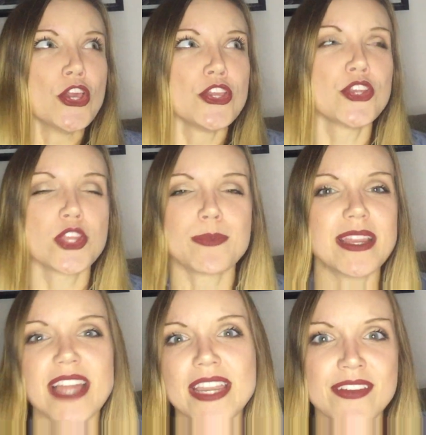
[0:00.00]
you know, you
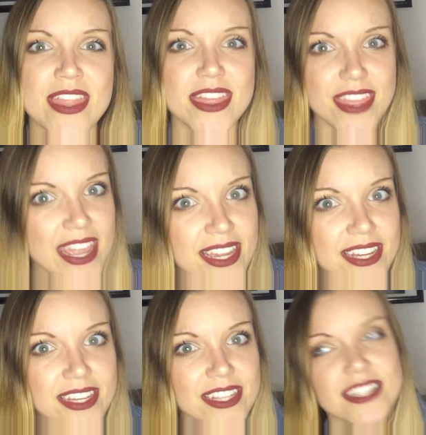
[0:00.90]
might not even think
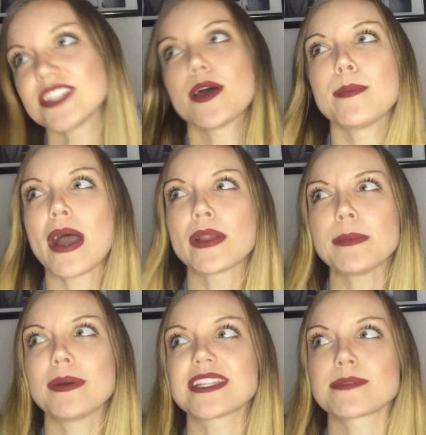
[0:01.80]
about it,
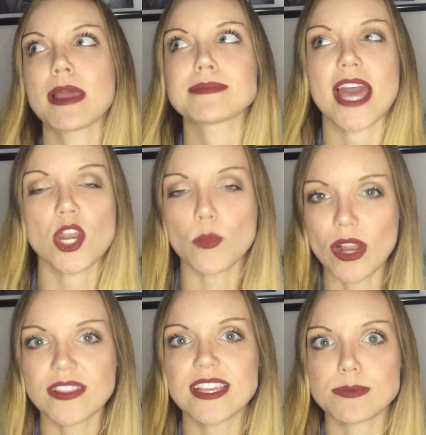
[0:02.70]
but sometimes I don't
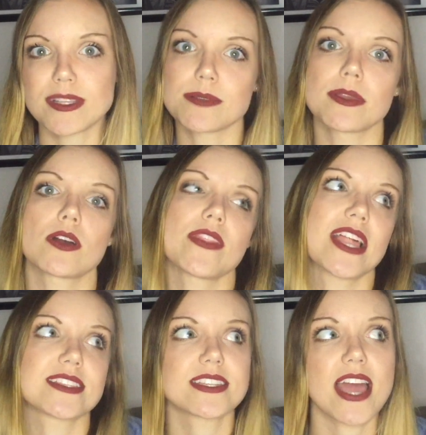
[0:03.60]
wear things because I'm like, oh, that
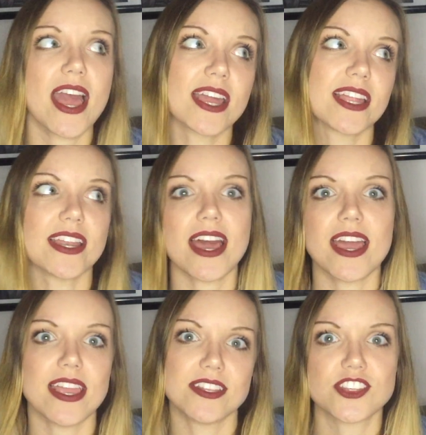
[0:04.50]
has a tag and
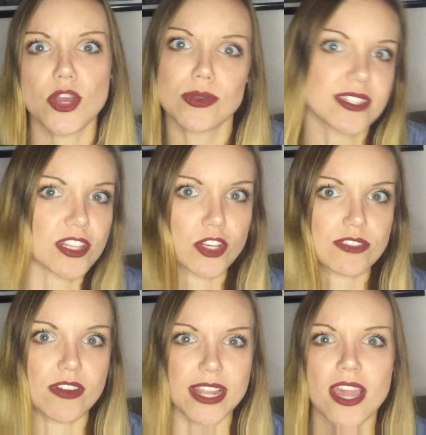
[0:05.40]
it shows and it looks
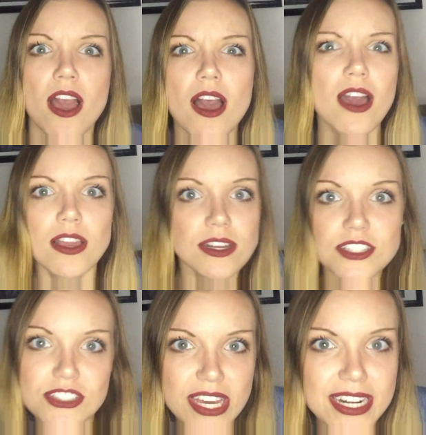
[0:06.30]
funny.
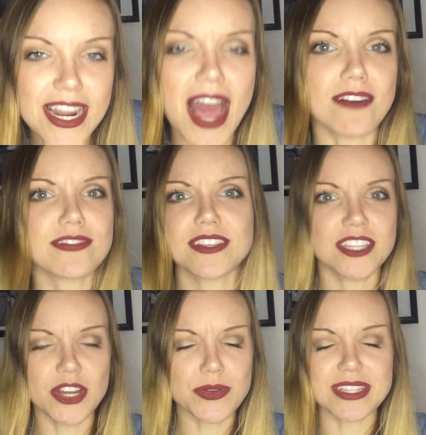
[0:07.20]
Just cut it off, you
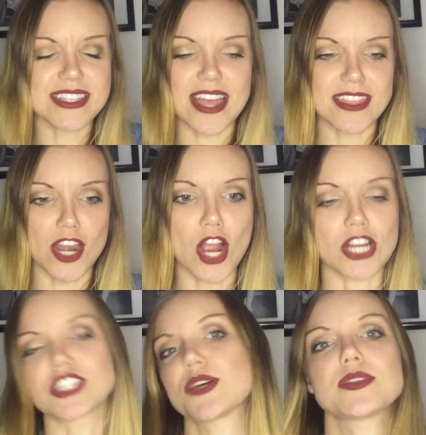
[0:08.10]
know, it's not that
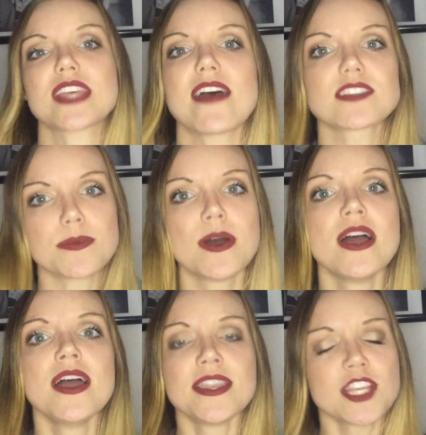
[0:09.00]
hard. So just have some
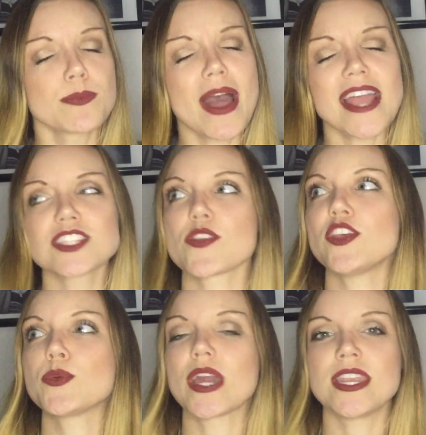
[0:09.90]
nearby so that
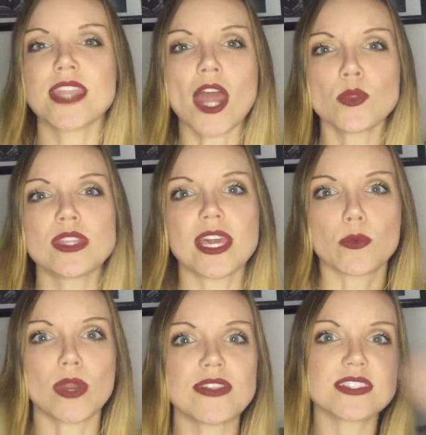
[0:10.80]
you can not only get
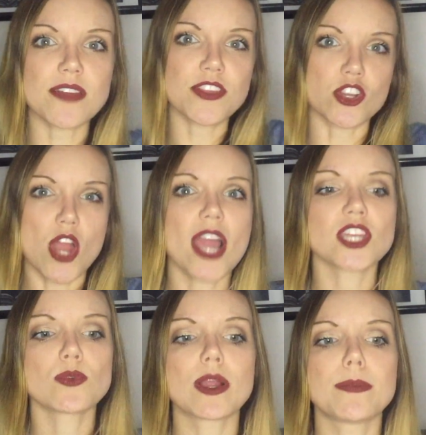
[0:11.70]
rid of stuff that you're not
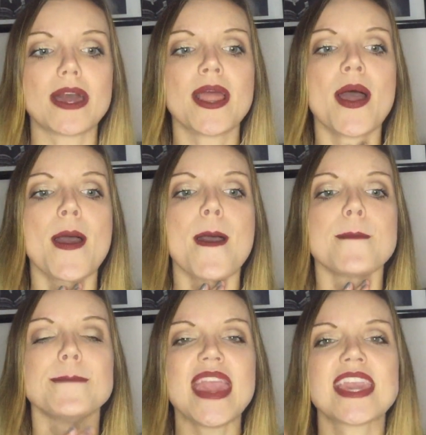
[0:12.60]
gonna wear, but
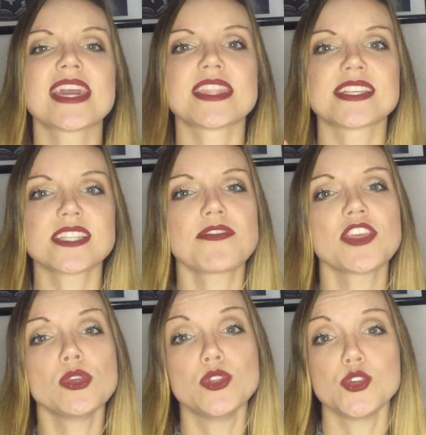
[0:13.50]
make the stuff
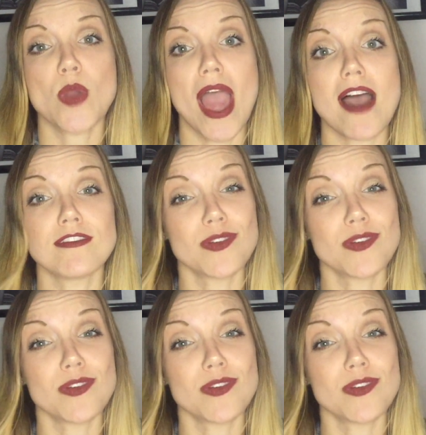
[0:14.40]
that you do have